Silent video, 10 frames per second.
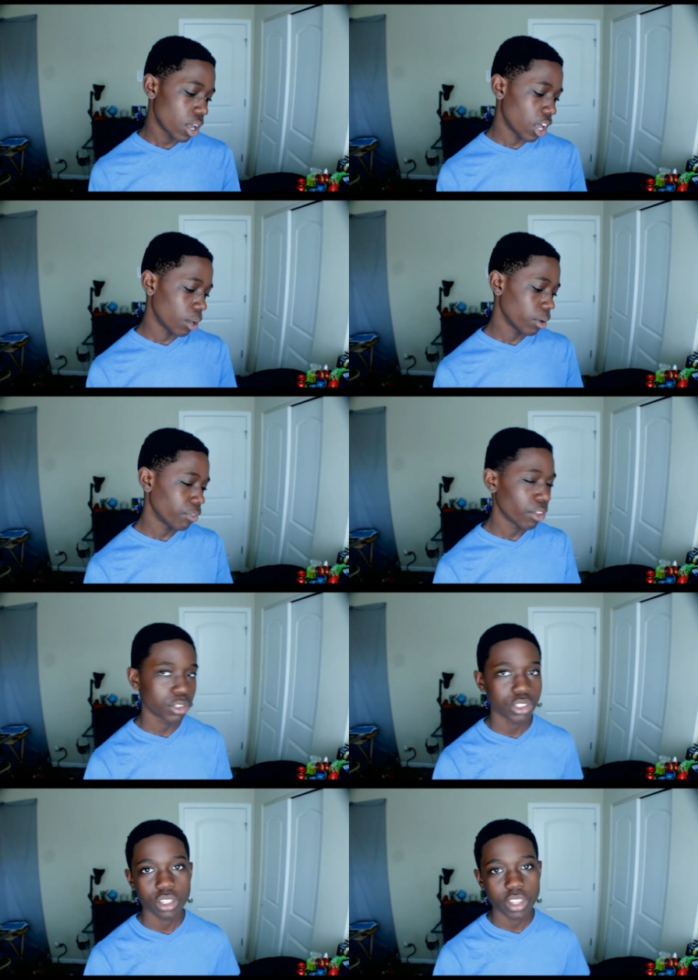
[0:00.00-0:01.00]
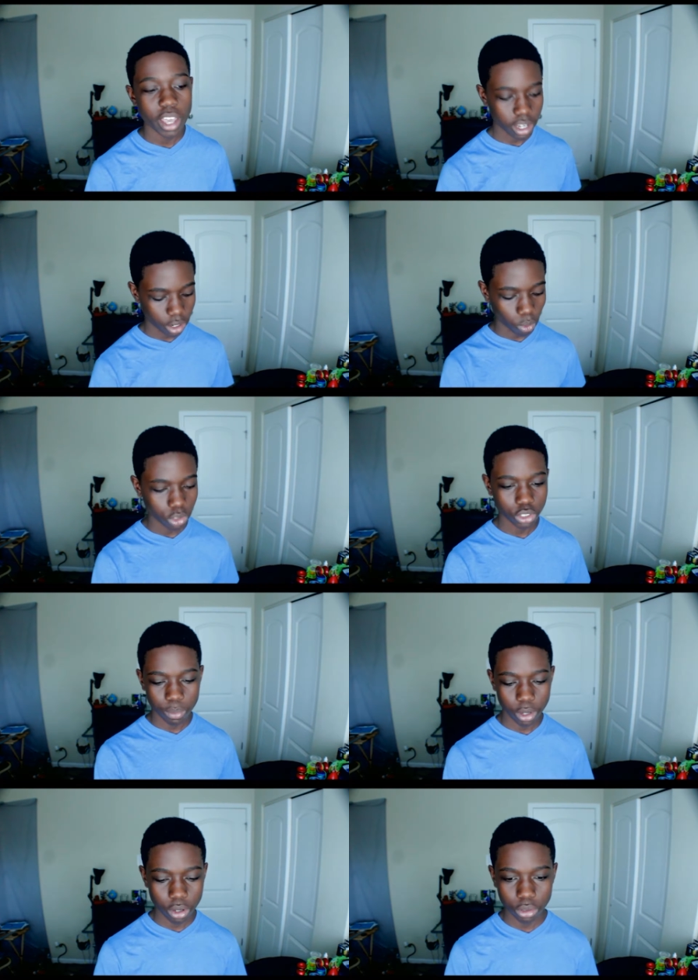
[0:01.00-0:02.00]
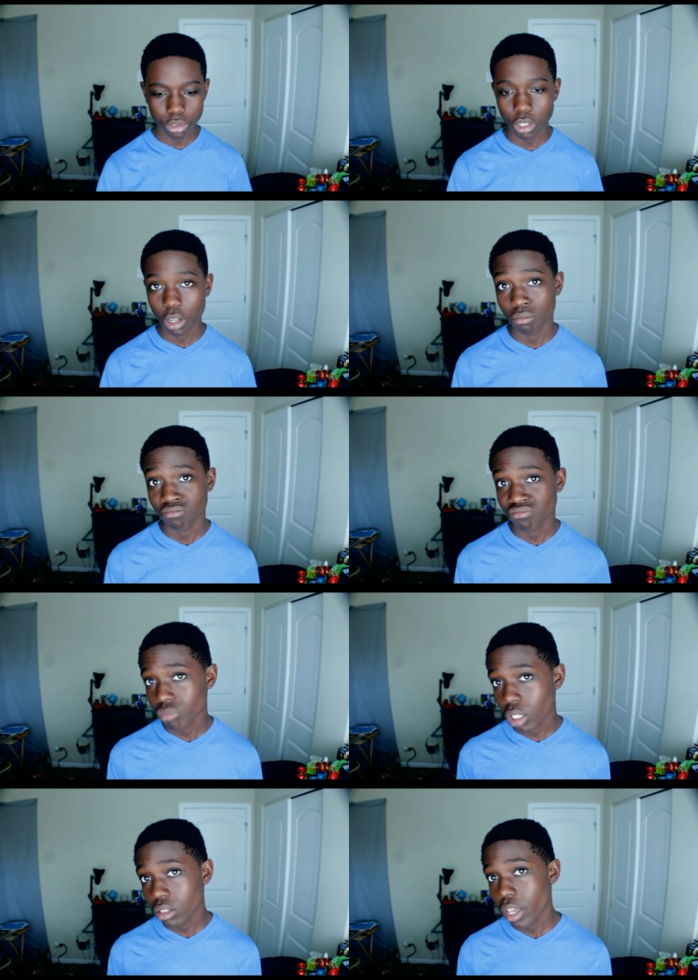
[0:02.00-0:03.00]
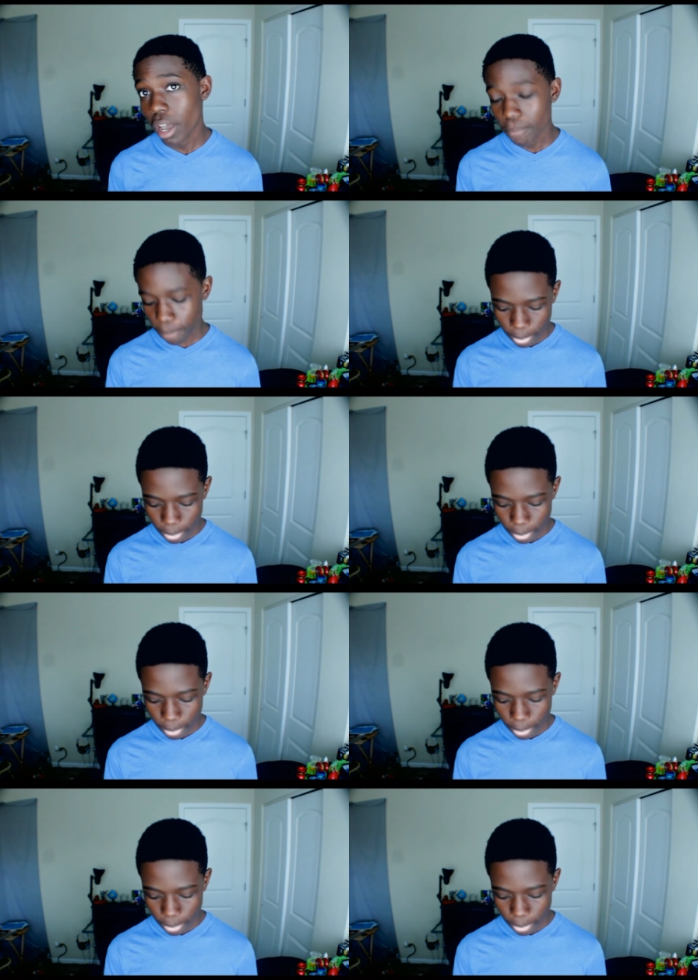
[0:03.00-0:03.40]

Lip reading: I've never seen that in a Onedrop yo-yo, so yeah.